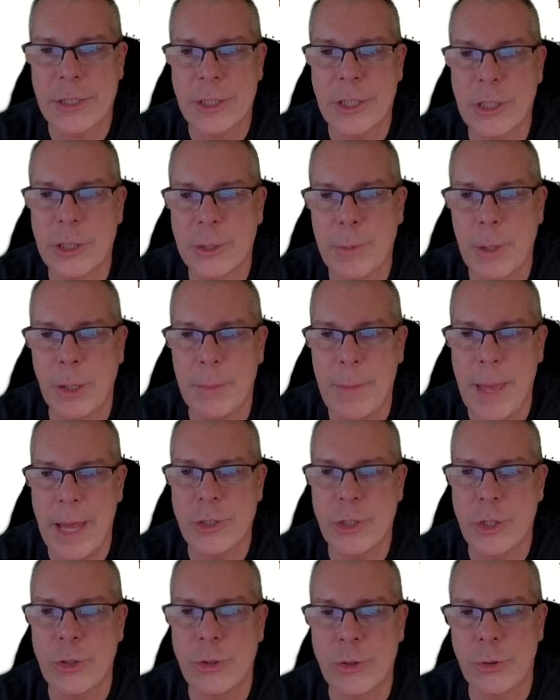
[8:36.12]
the spell, the
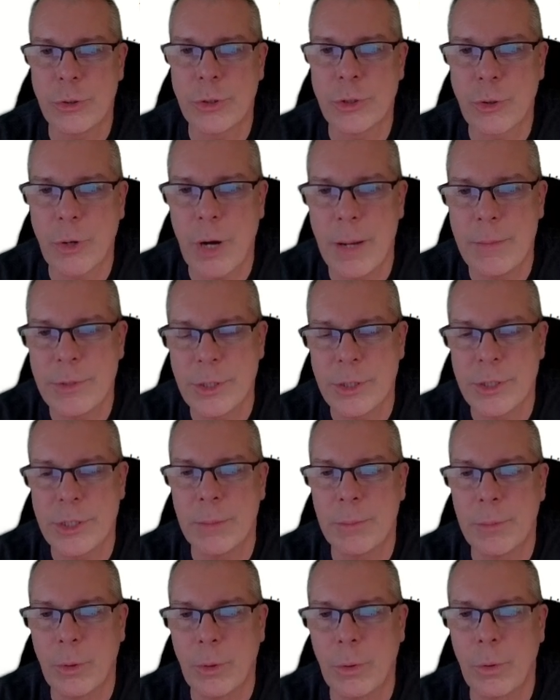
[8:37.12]
magic user inscribes the
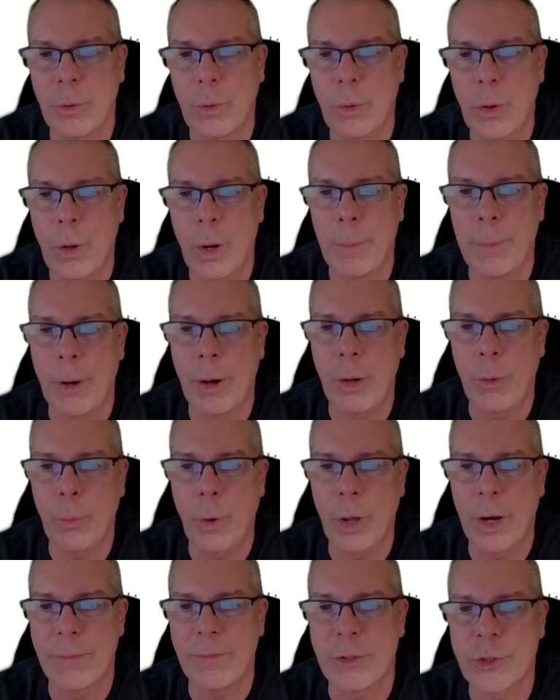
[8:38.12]
symbol upon
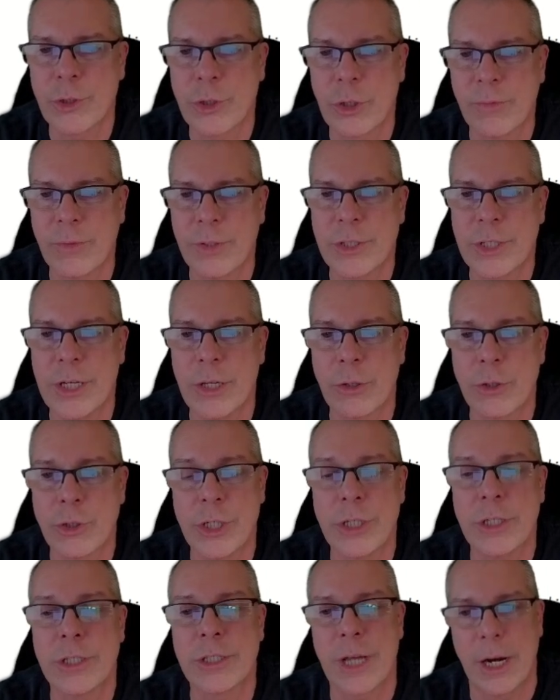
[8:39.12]
whatever surface he or she
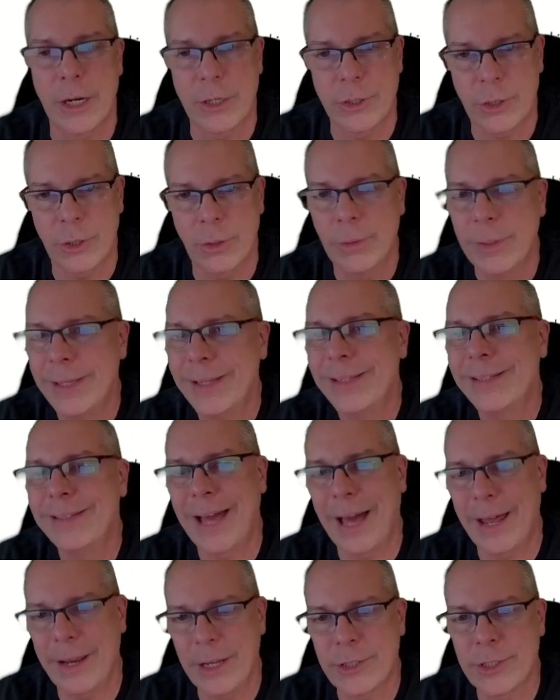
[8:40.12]
desires. So
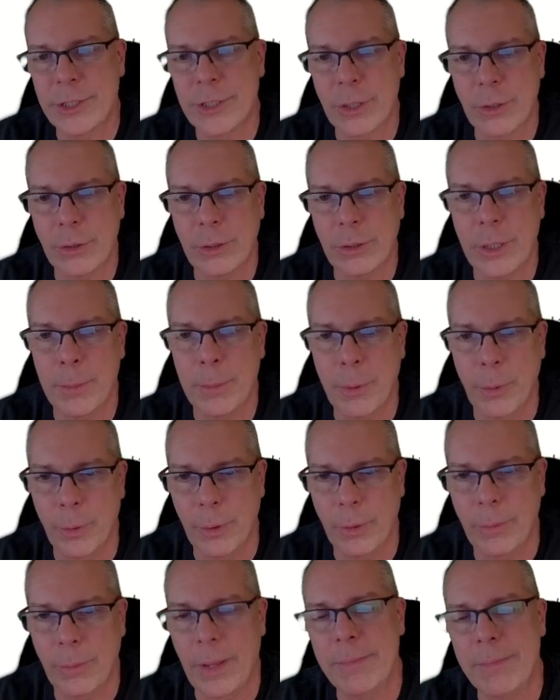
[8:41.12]
not necessarily a
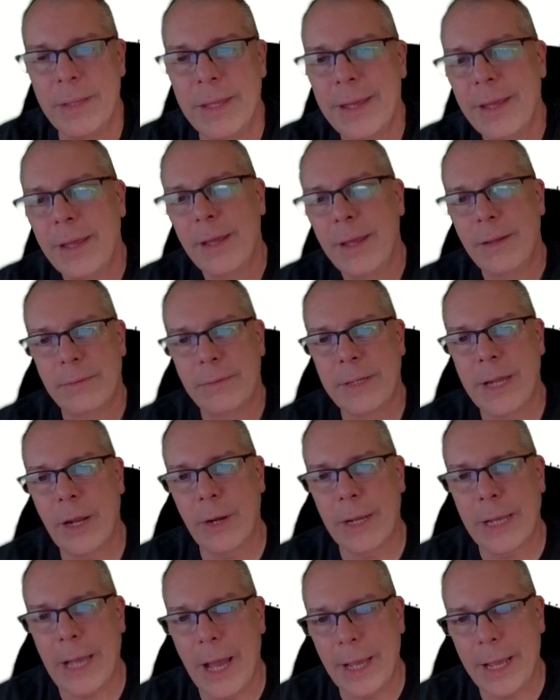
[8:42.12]
portal. I mean, Gary
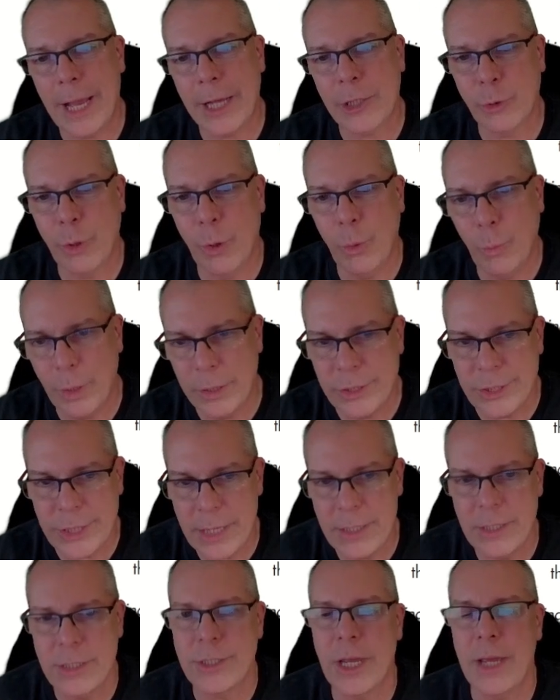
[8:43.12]
Gygax wrote one
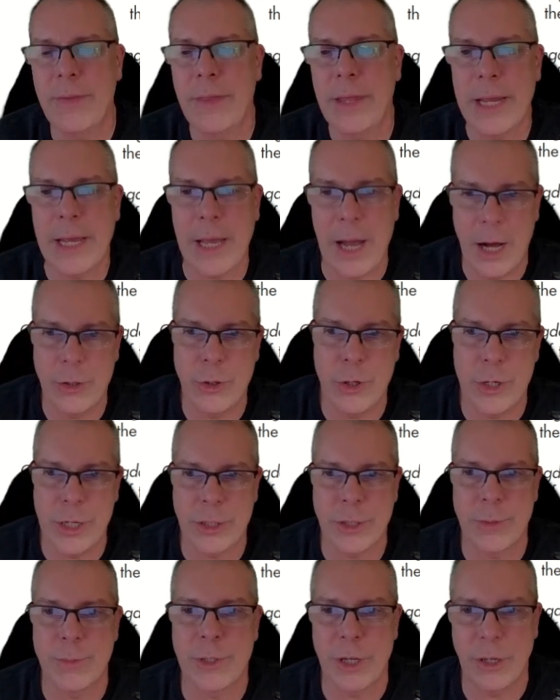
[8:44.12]
sentence and then he contradicts
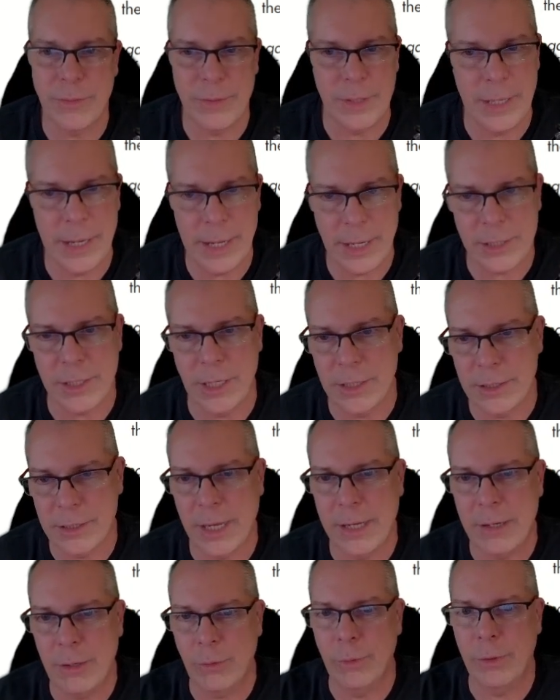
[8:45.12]
himself in the next sentence. I
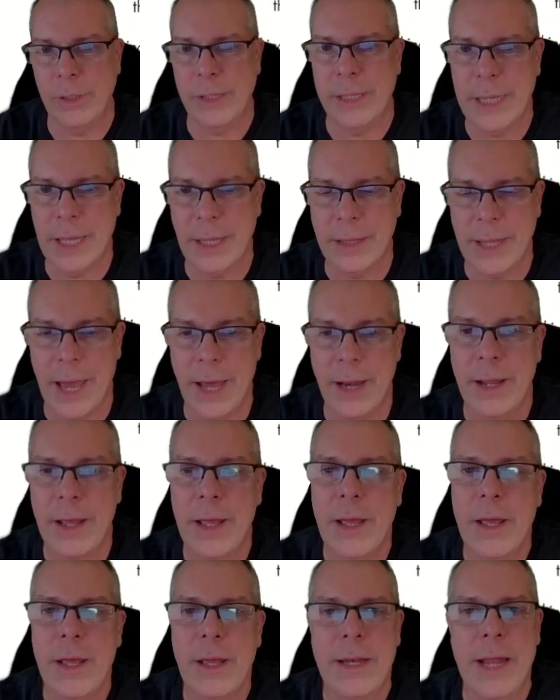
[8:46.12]
don't really get that.
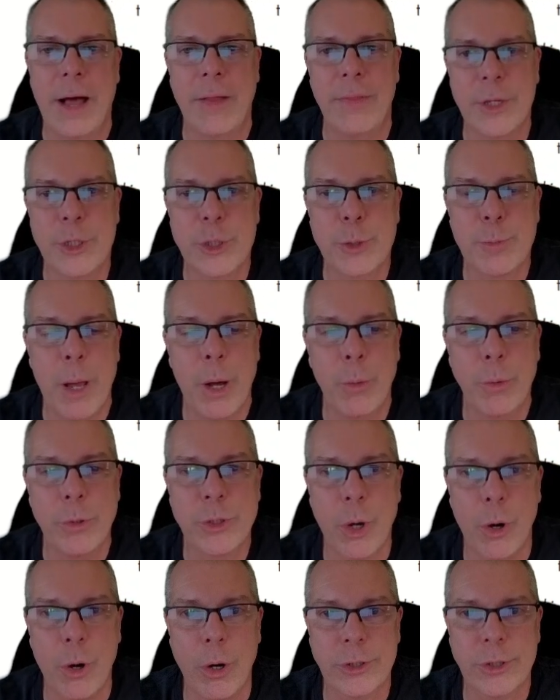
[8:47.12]
Now, this spell was
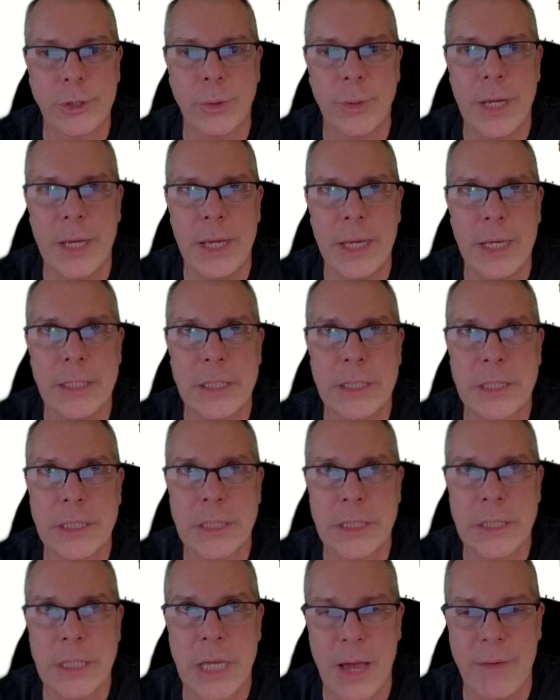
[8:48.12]
also a
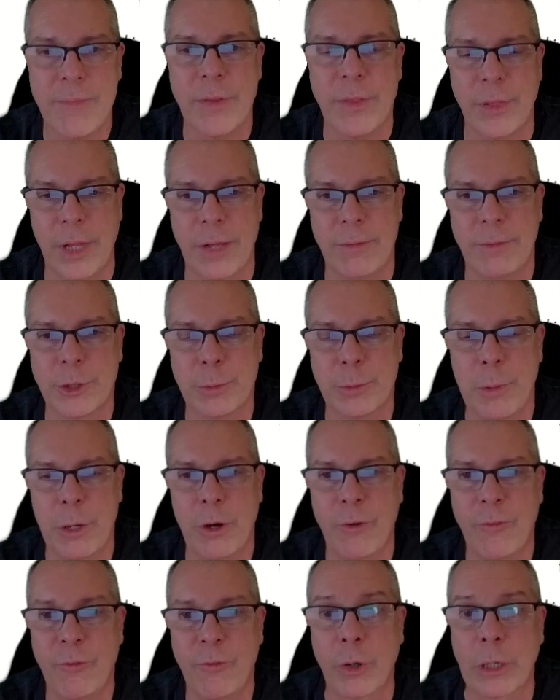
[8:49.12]
7th level spell
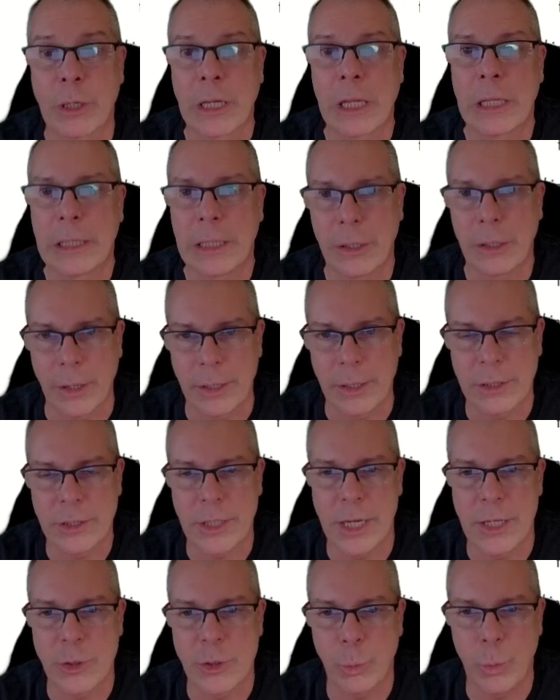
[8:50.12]
for clerics
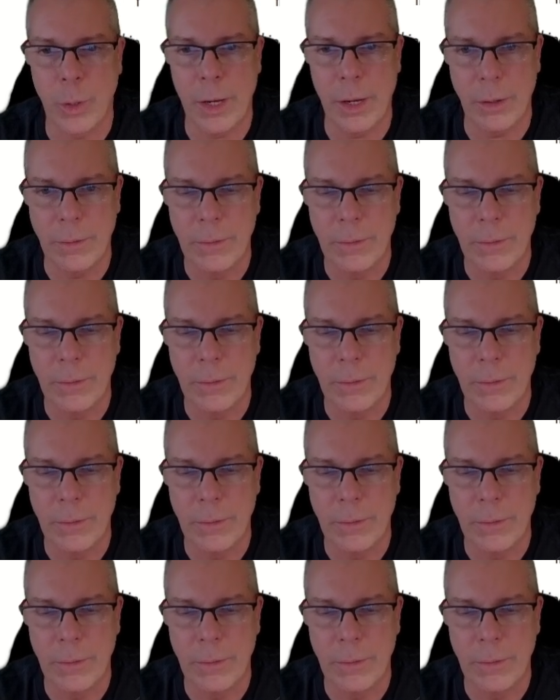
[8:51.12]
as well.